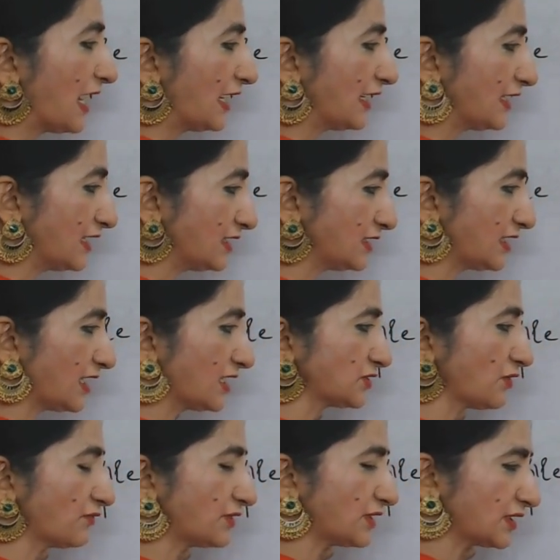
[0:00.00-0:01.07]
And in
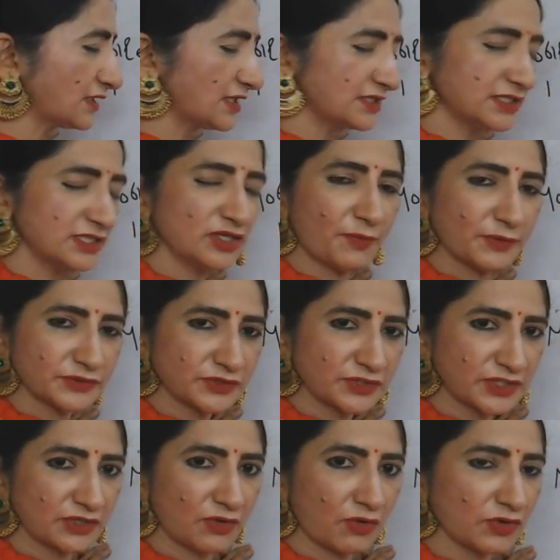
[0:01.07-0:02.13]
case of decreasing
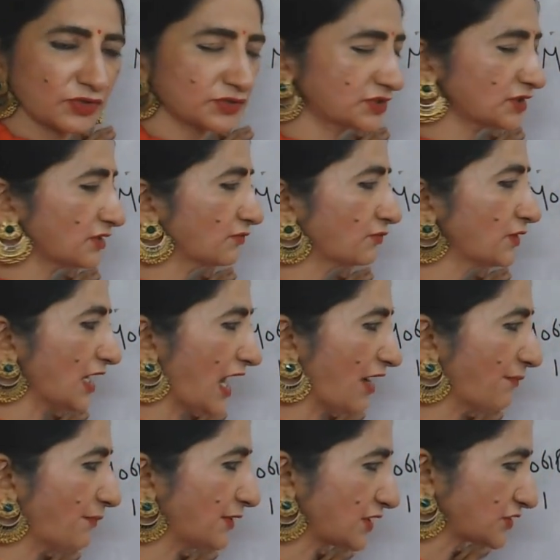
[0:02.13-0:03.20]
opportunity cost, we
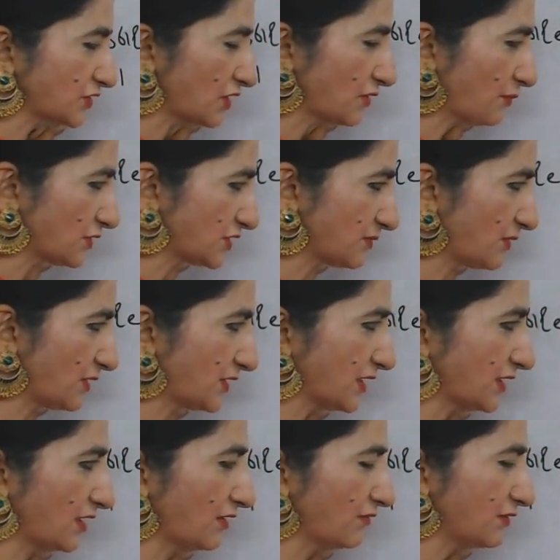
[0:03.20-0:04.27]
have production possibility
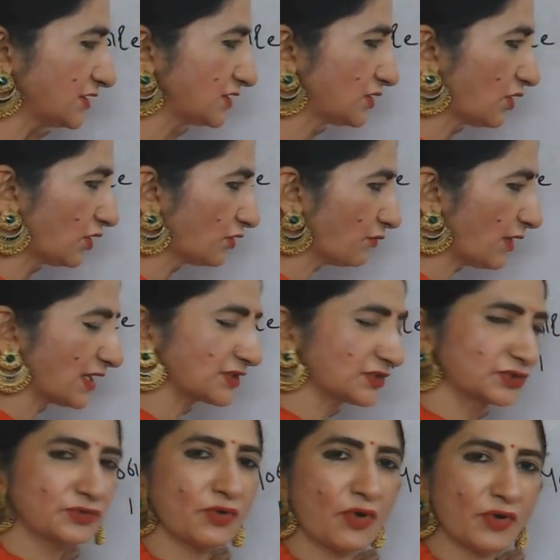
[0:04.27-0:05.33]
curve which is convex
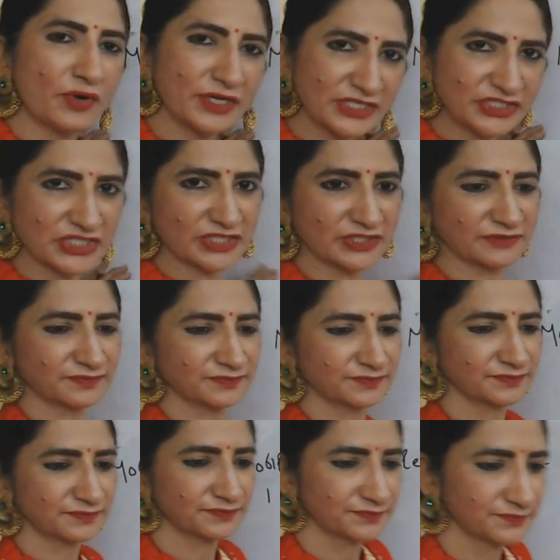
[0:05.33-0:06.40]
to origin.
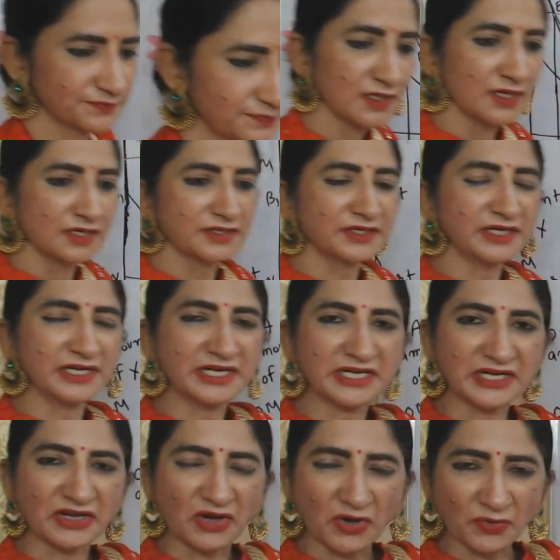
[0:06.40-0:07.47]

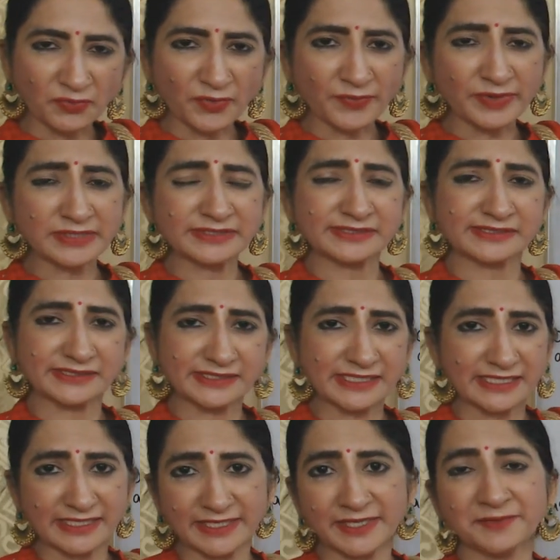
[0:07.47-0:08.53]
Now we will
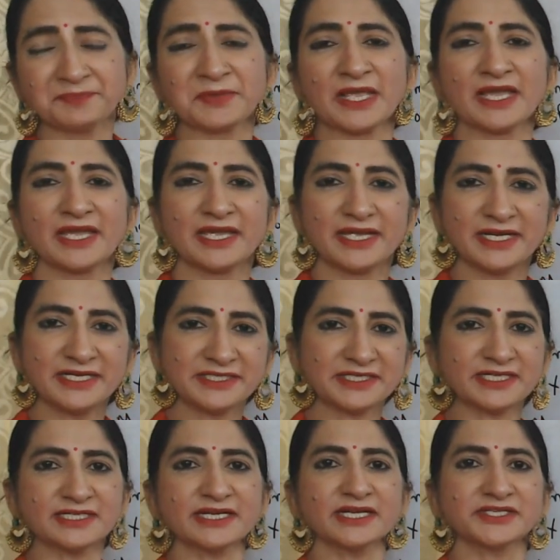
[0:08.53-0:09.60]
see
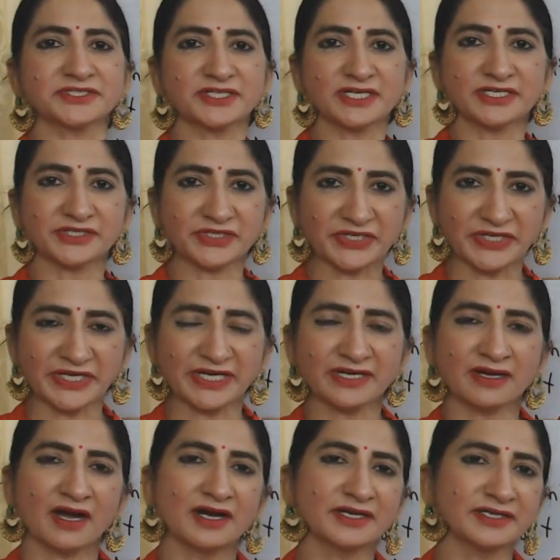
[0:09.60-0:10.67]
international trade
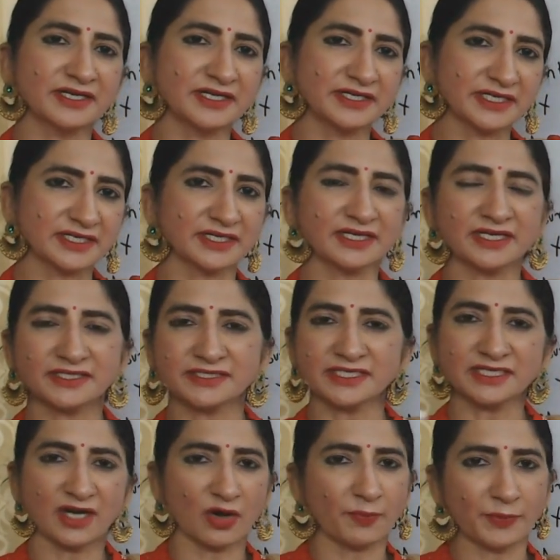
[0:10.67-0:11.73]
under
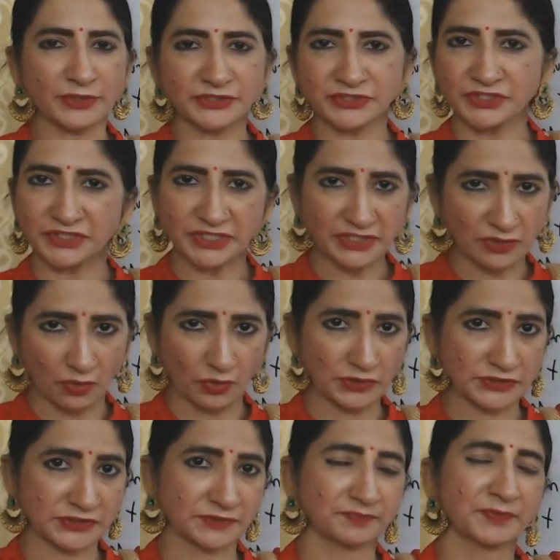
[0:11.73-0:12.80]
decreasing opportunity
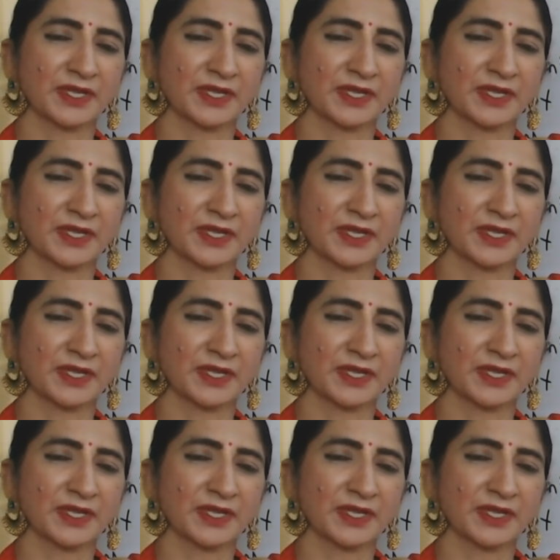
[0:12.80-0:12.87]
cost.